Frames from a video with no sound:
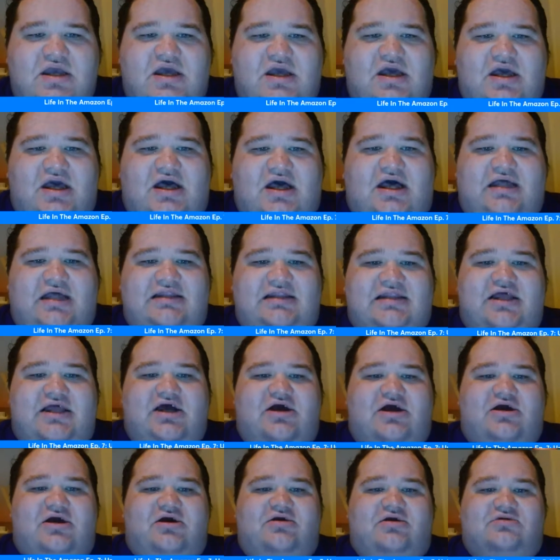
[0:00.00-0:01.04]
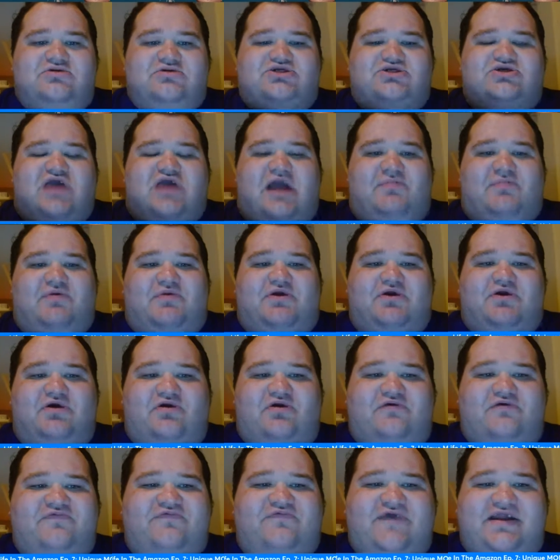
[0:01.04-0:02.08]
Hello,
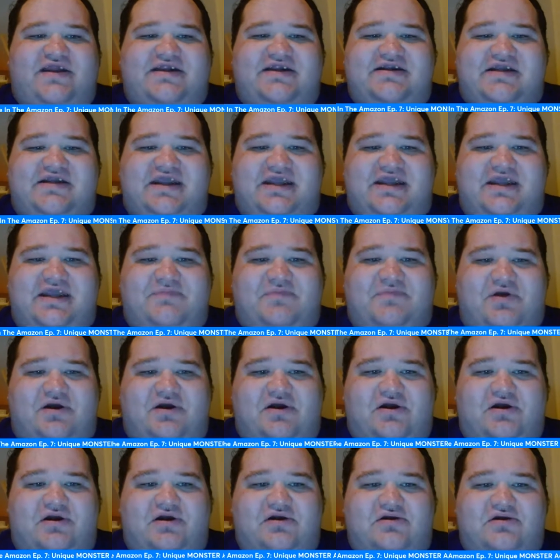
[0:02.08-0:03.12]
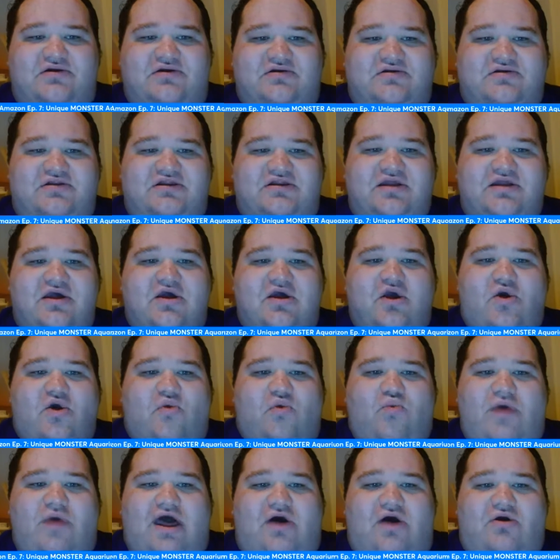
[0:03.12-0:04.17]
tropical fish keepers.
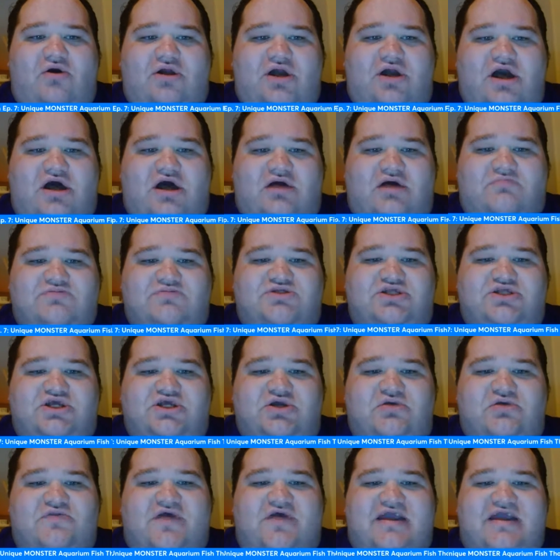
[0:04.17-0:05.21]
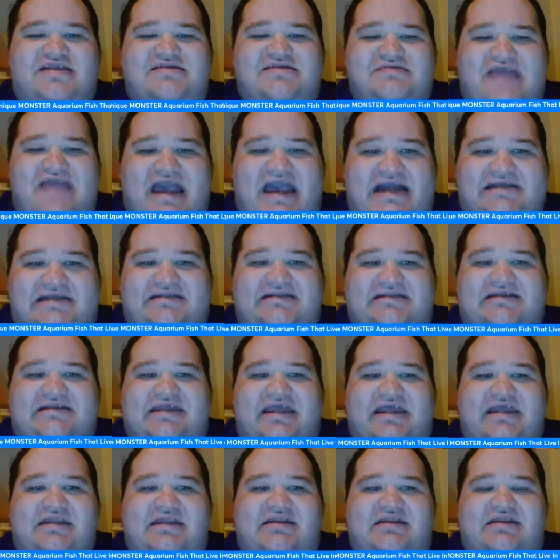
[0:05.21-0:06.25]
Welcome to the next
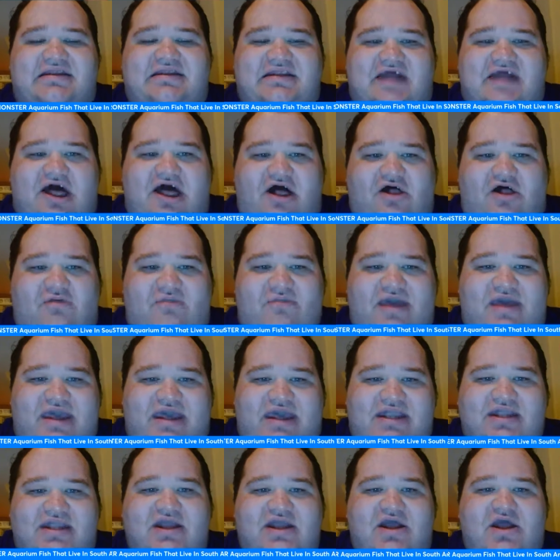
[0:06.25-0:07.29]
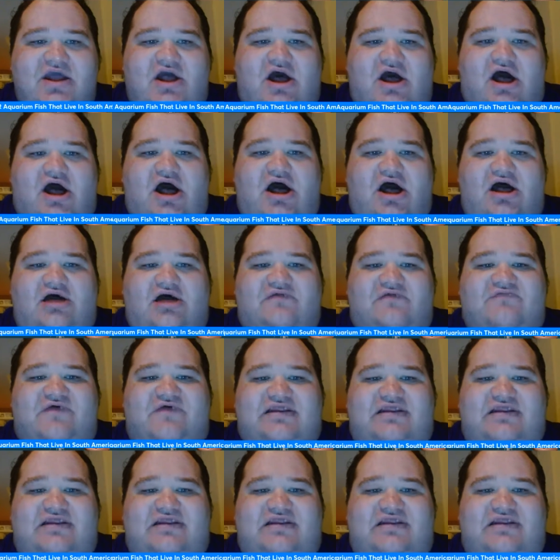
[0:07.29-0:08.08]
installment of